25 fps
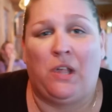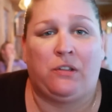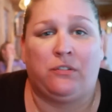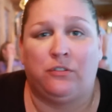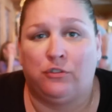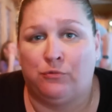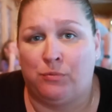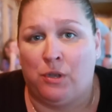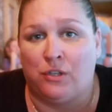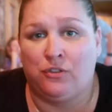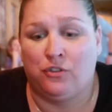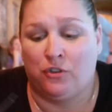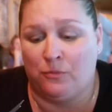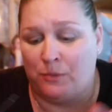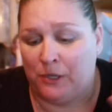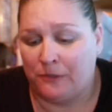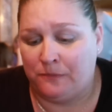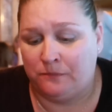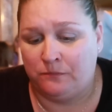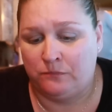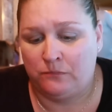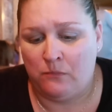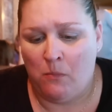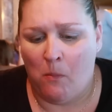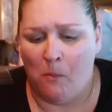Nothing special, but
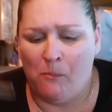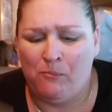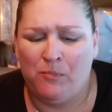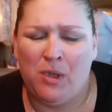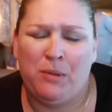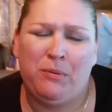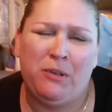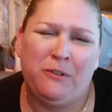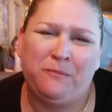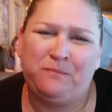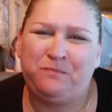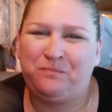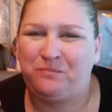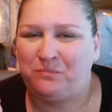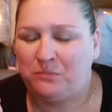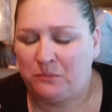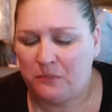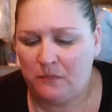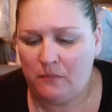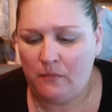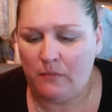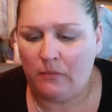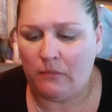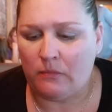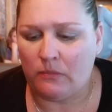maybe
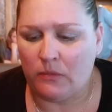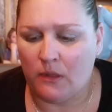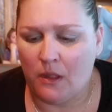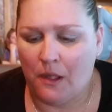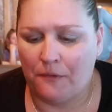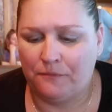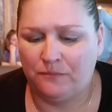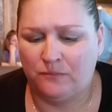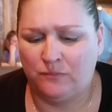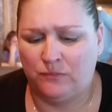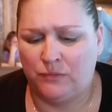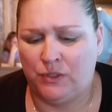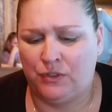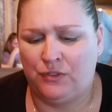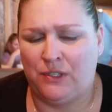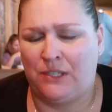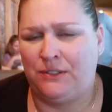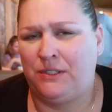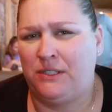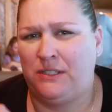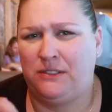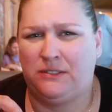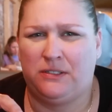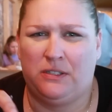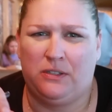the
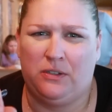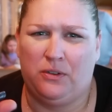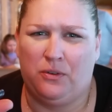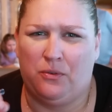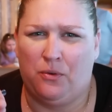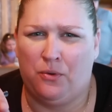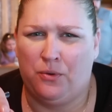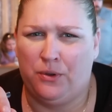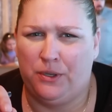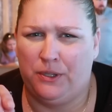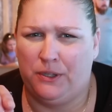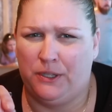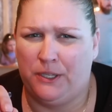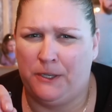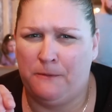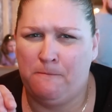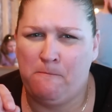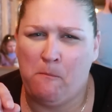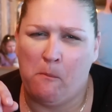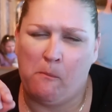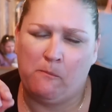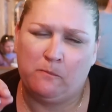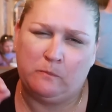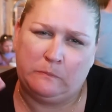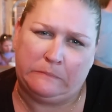dressing is a little oily.
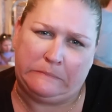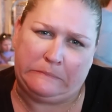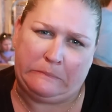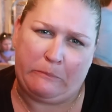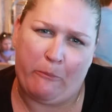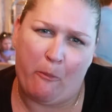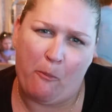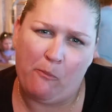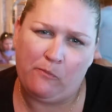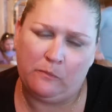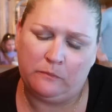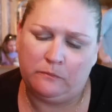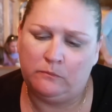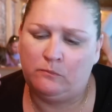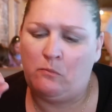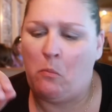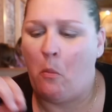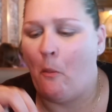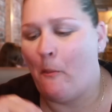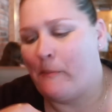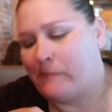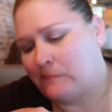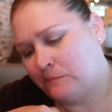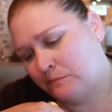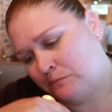So you would like more of
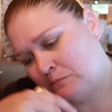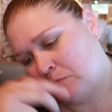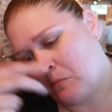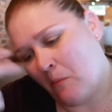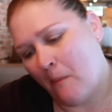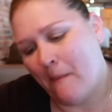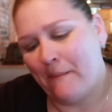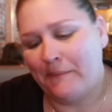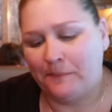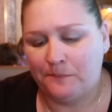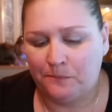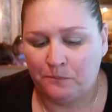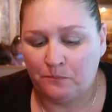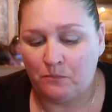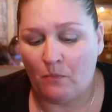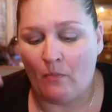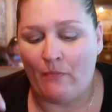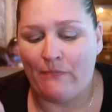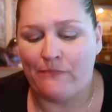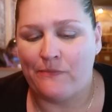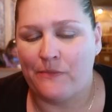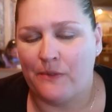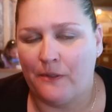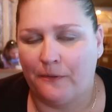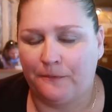a creamier
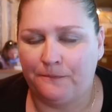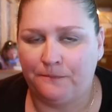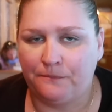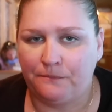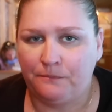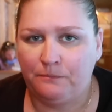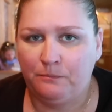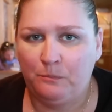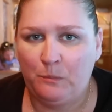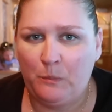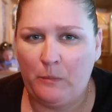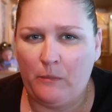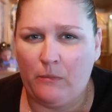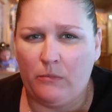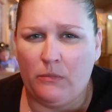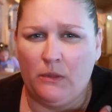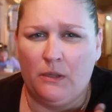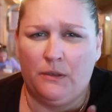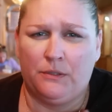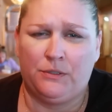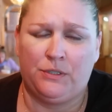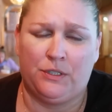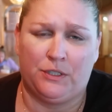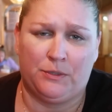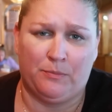Caesar?
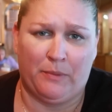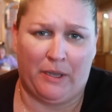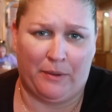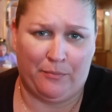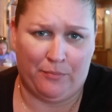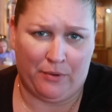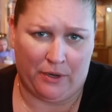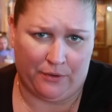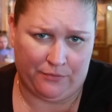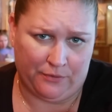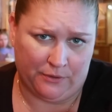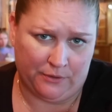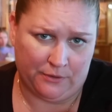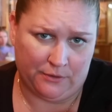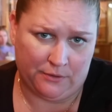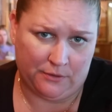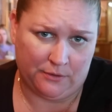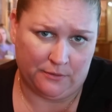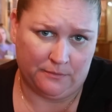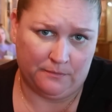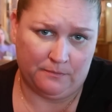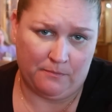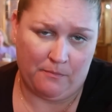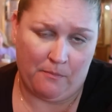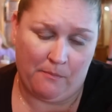Just my
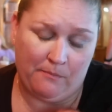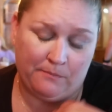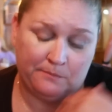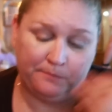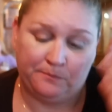preference.